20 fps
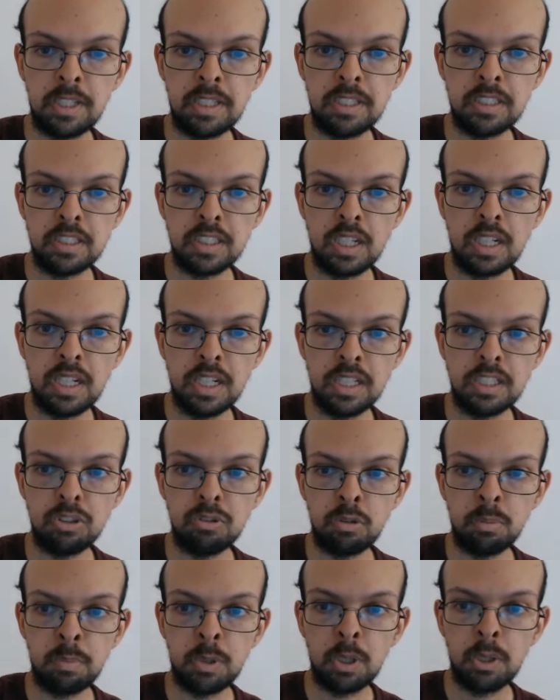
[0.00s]
unless your
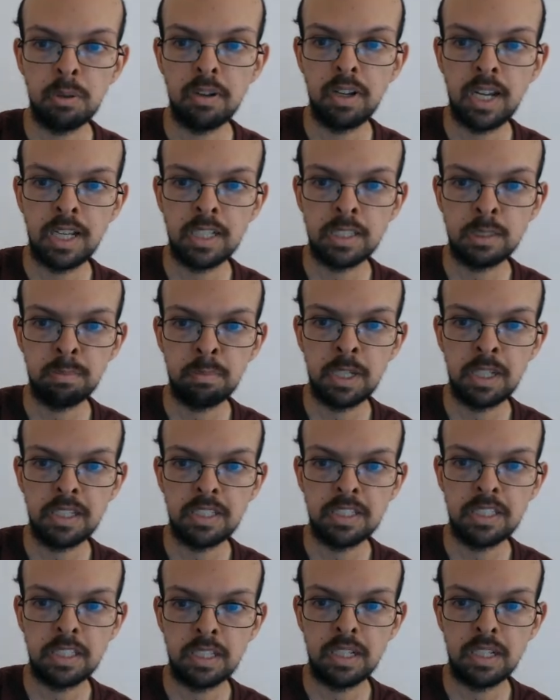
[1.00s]
opponent has
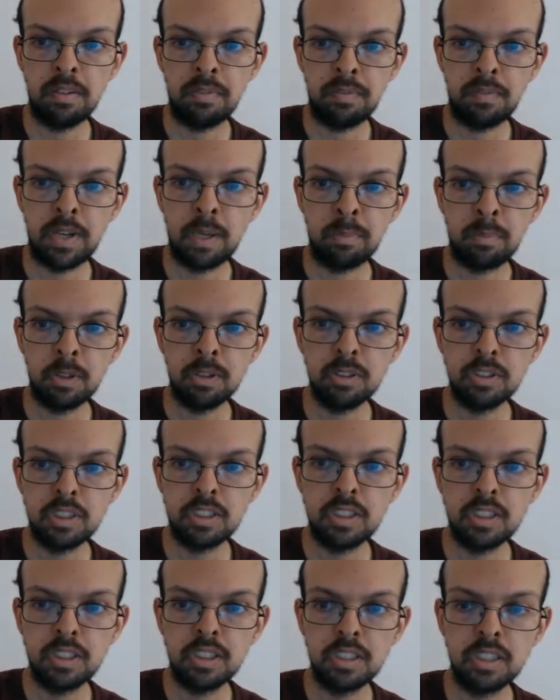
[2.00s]
piercing effect
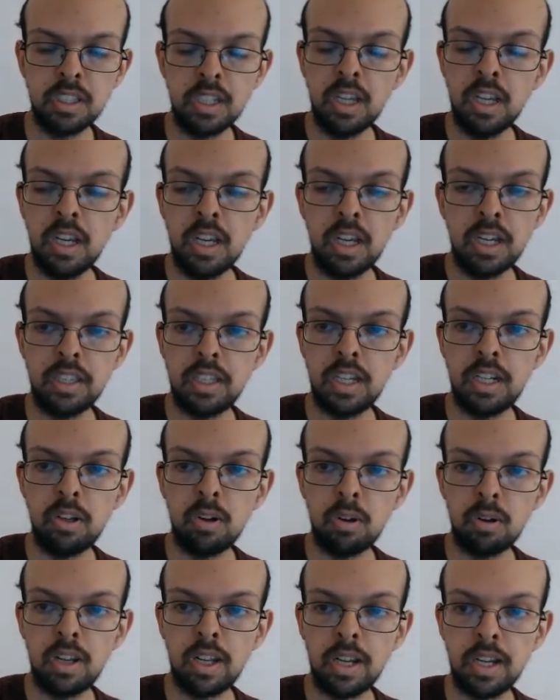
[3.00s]
monsters, they're not
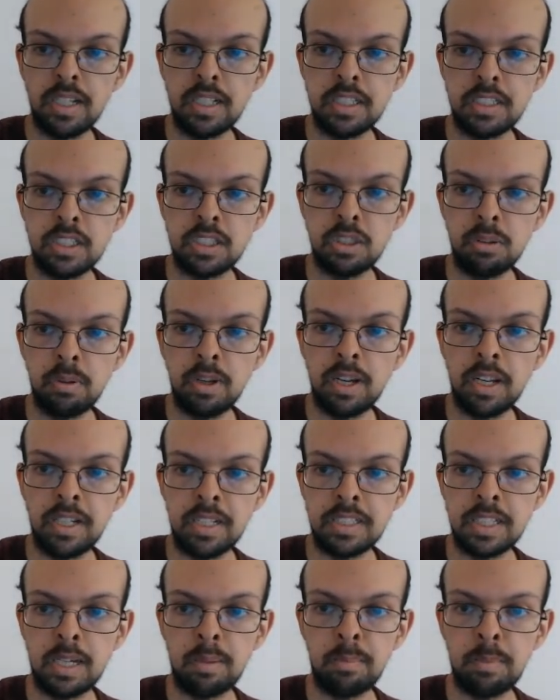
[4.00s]
likely to do any
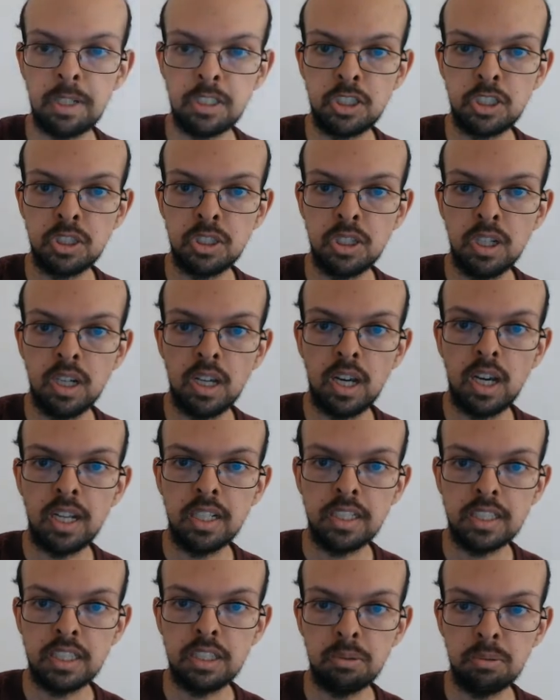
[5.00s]
damage
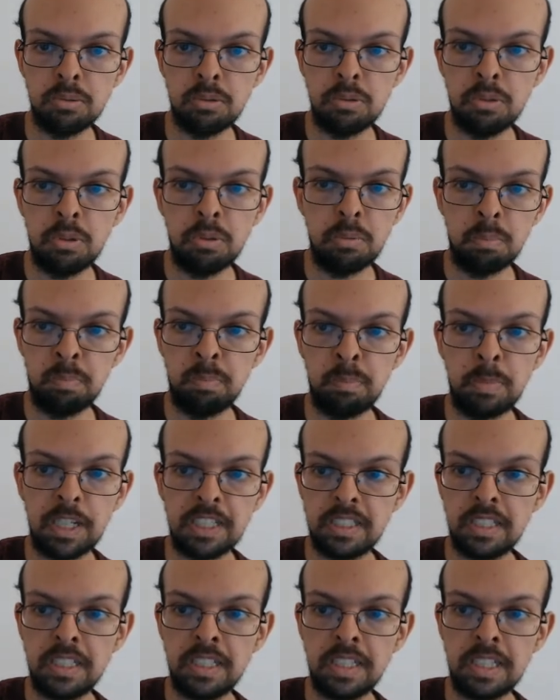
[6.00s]
until you
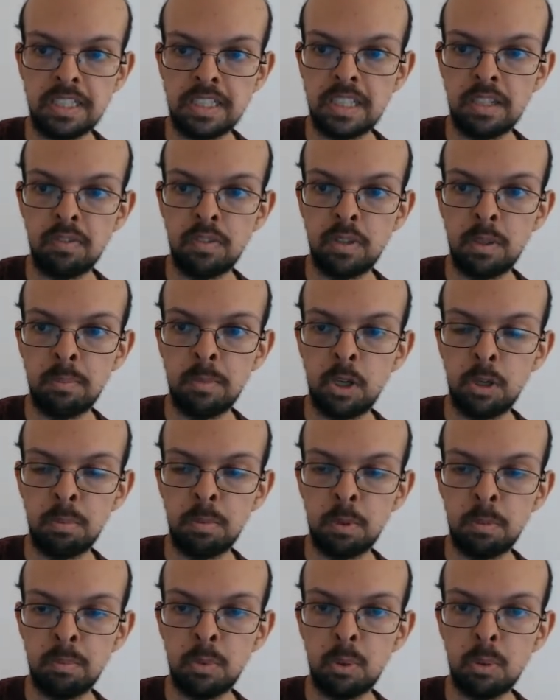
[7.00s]
basically need to give them an open
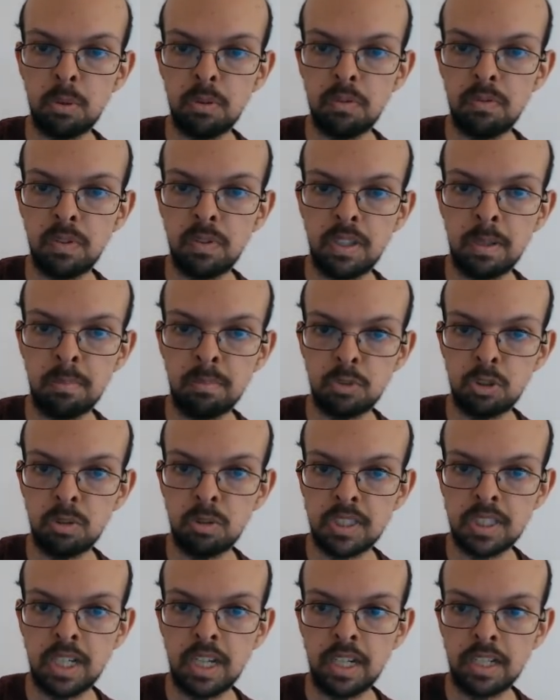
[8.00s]
board for them to
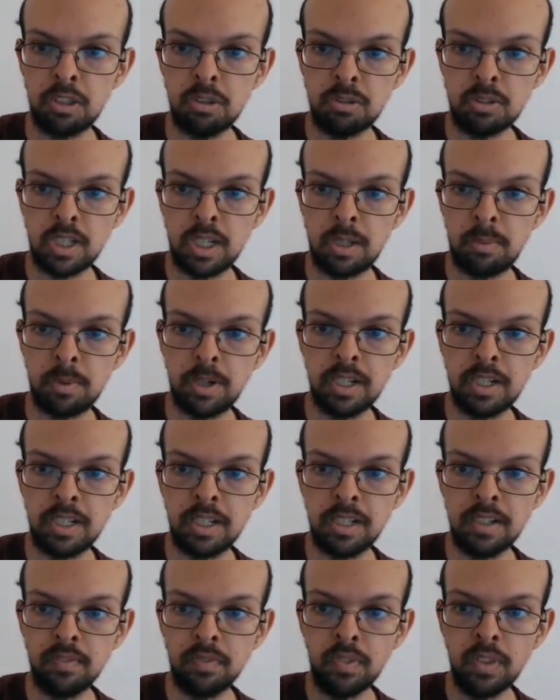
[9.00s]
attack you directly,
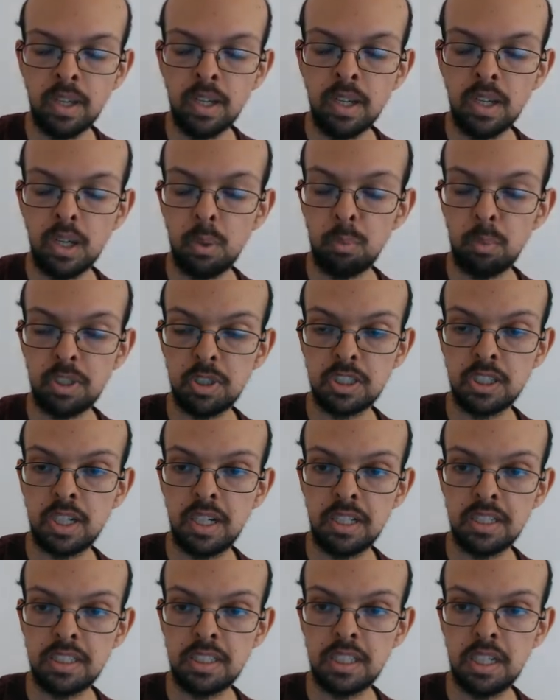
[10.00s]
in which
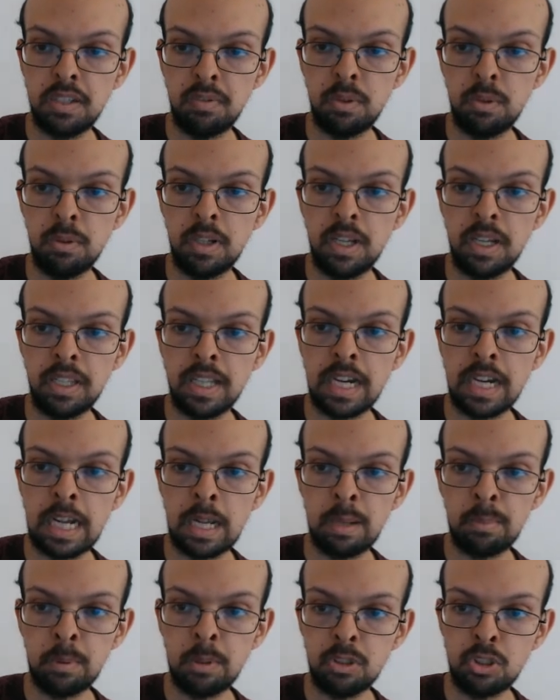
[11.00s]
case if you let that
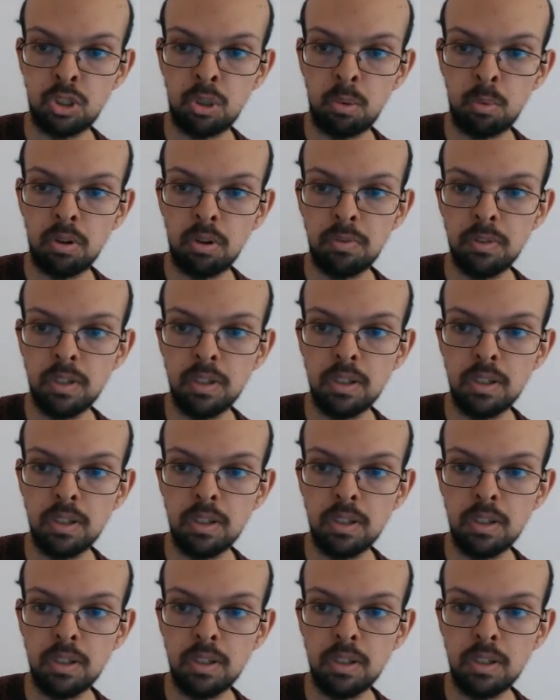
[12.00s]
happen too often,